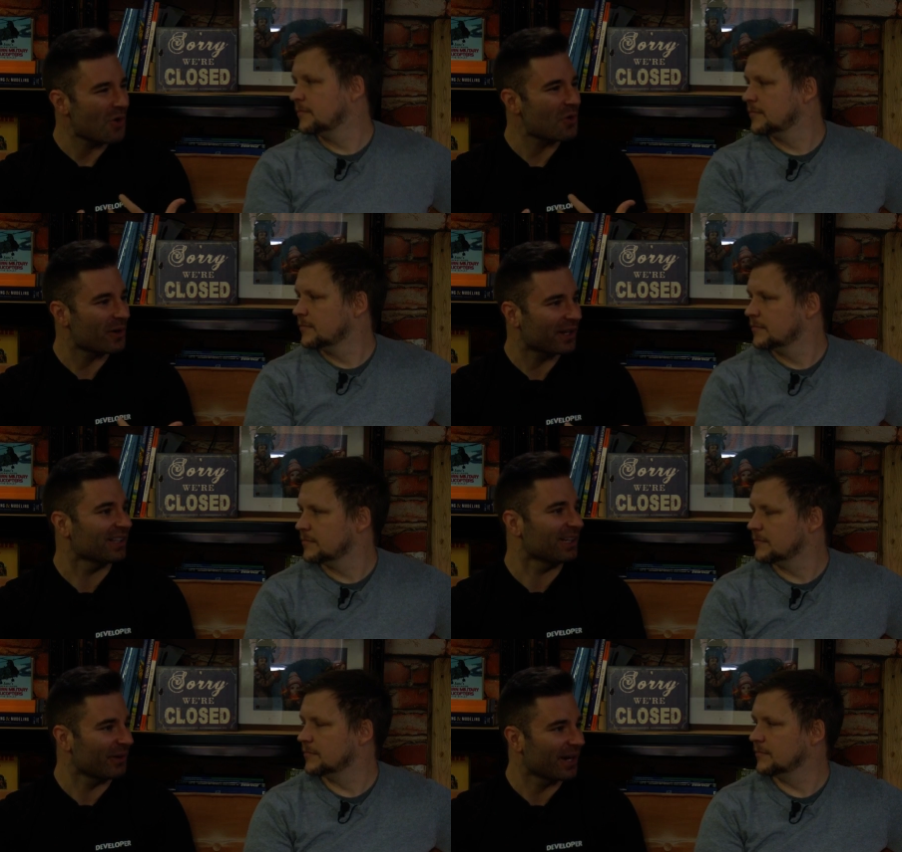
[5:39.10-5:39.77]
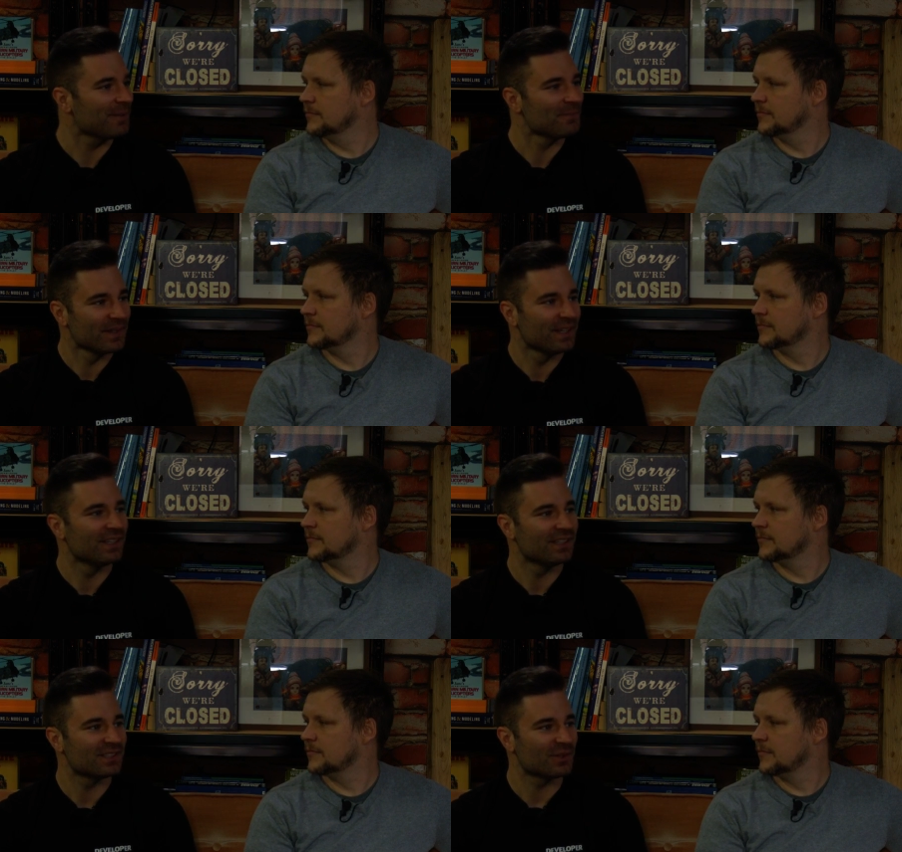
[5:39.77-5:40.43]
Speaker 1: quickly, mm -hmm. right? Yeah. So
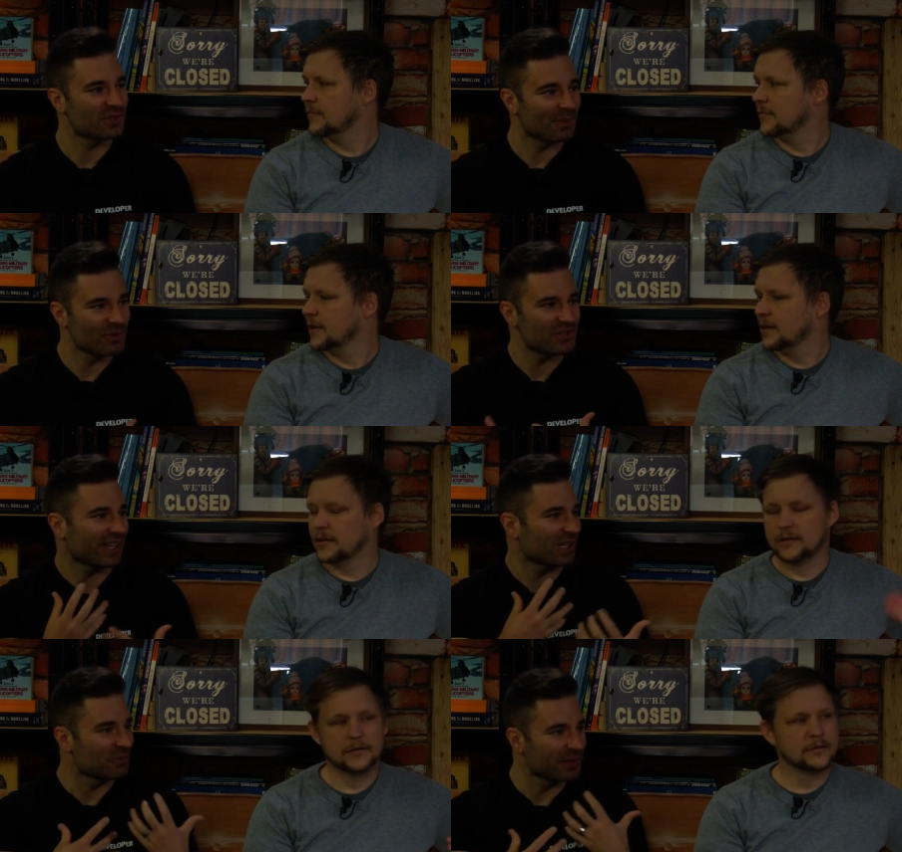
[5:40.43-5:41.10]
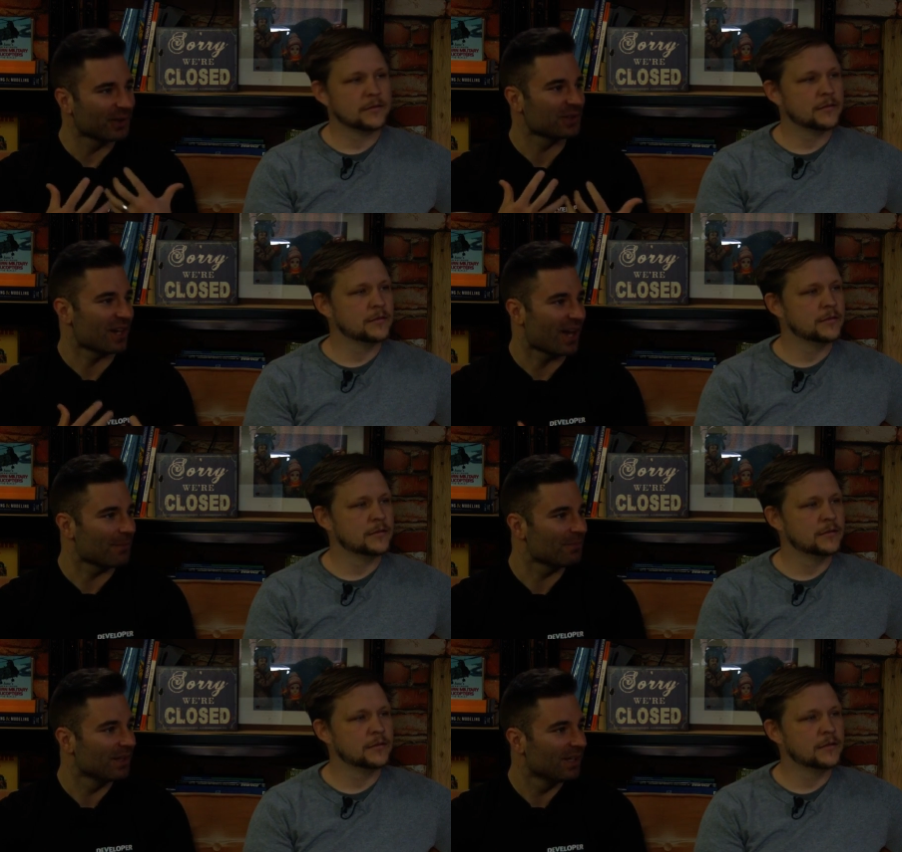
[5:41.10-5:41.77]
and it's almost like in real
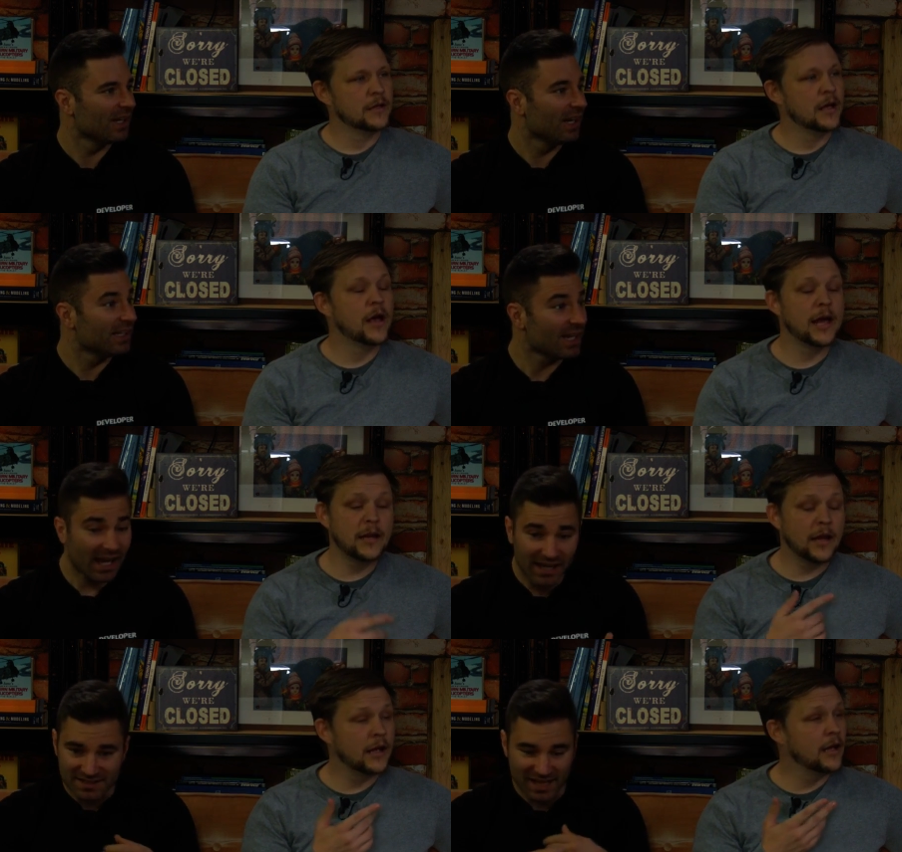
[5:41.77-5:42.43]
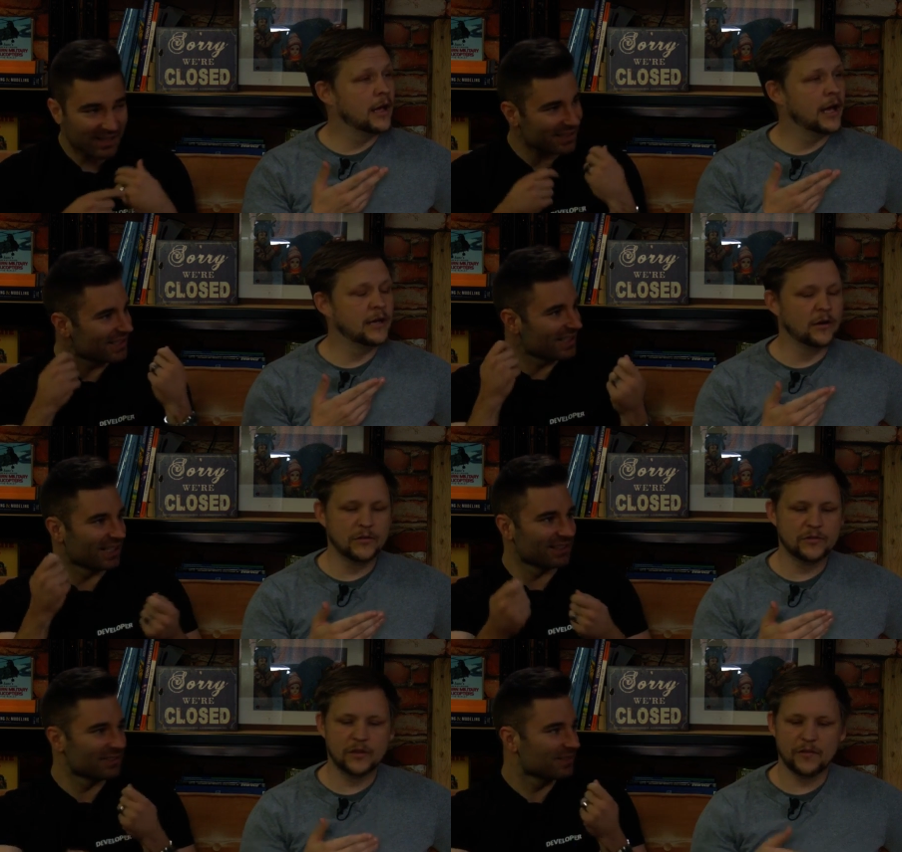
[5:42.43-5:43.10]
time. yeah, like, exactly. And,
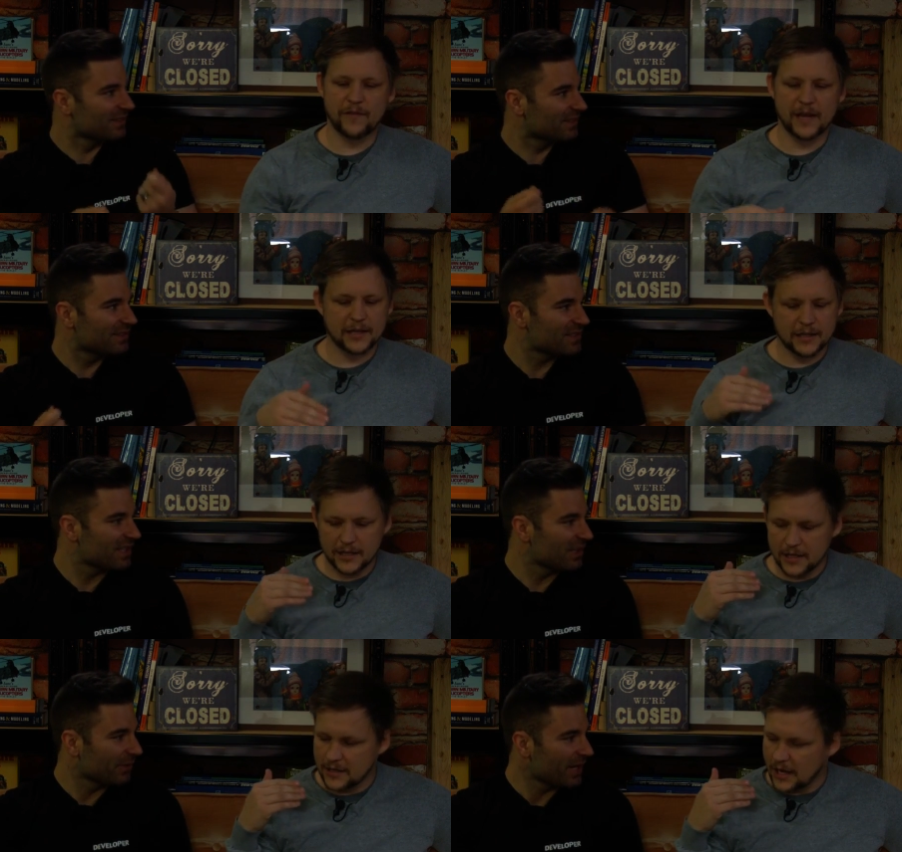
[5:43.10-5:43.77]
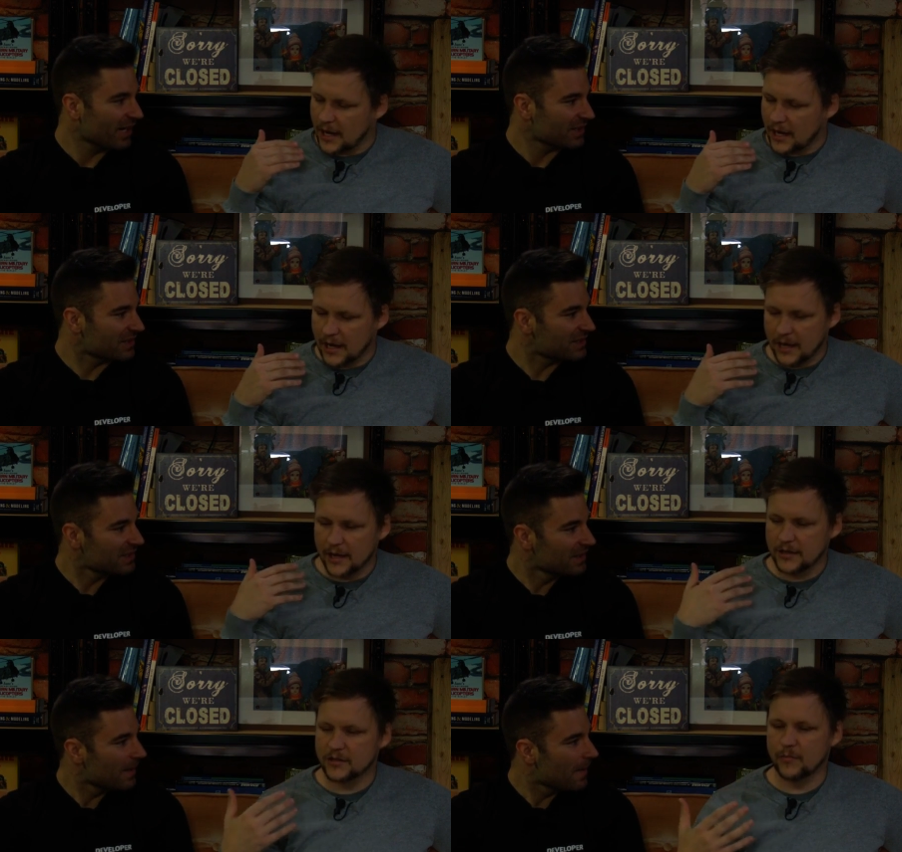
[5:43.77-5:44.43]
and also the fact that it, the
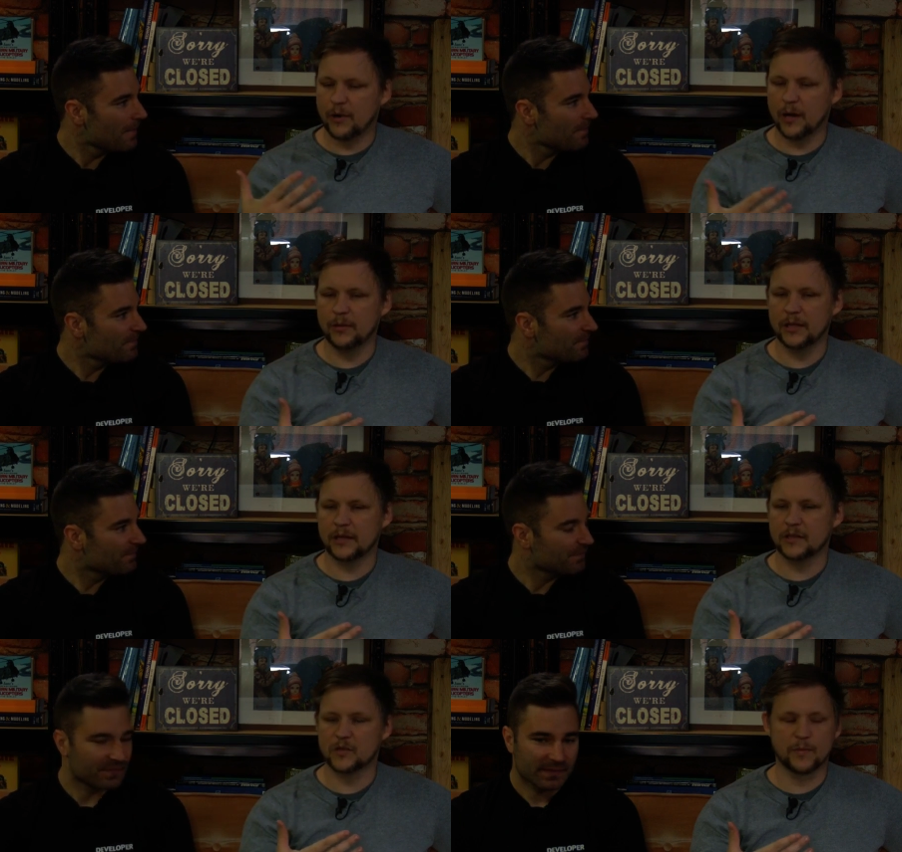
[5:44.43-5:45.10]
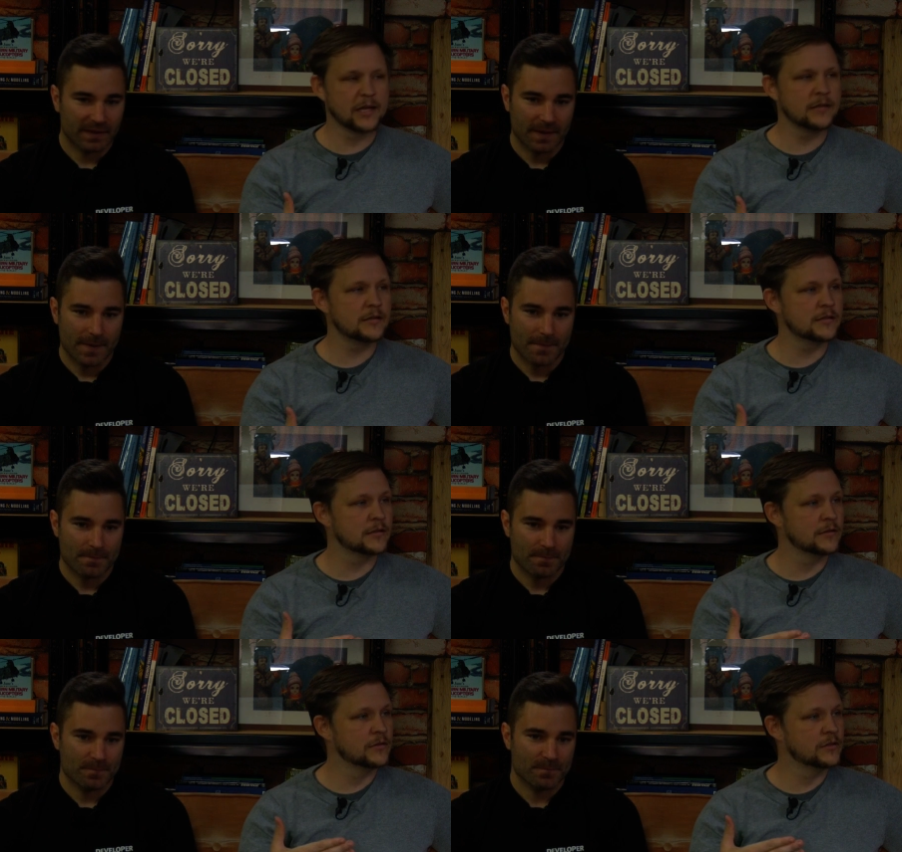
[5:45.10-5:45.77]
reactions.
Speaker 2: it's a public
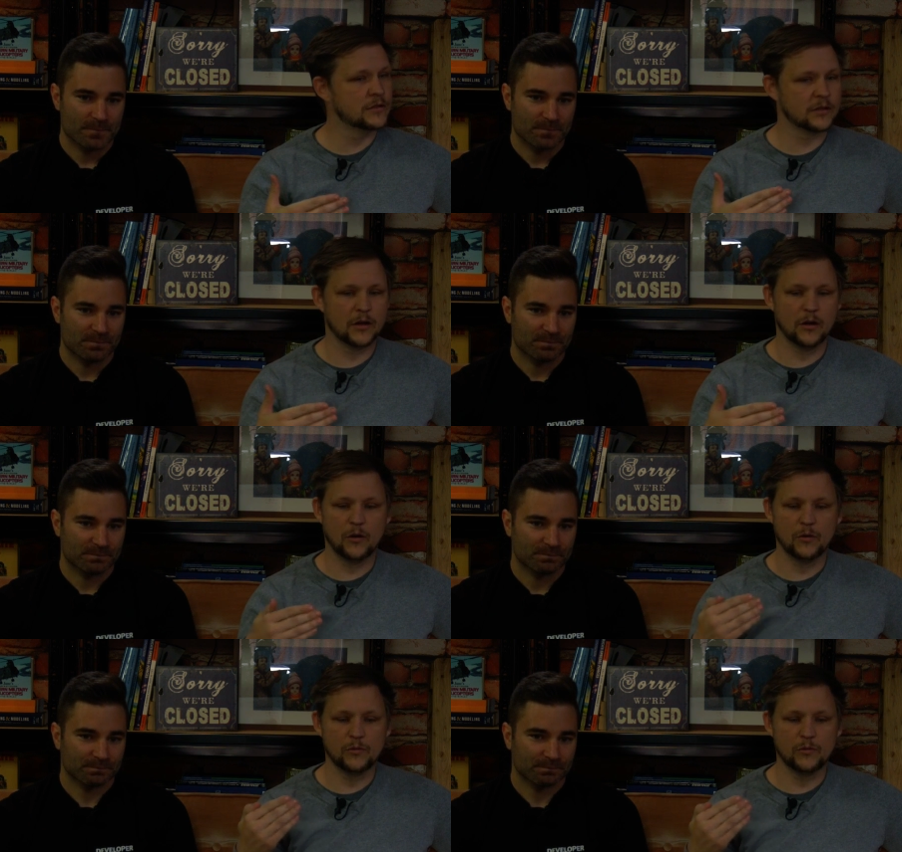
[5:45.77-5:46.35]
space so